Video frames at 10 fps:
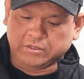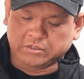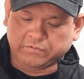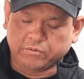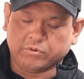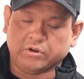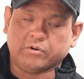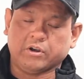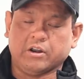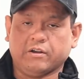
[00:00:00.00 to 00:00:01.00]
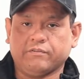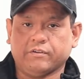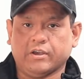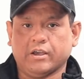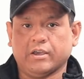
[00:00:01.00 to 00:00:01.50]
So if you want to run it off
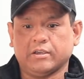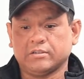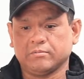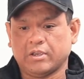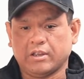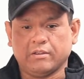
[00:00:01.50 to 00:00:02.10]
some kind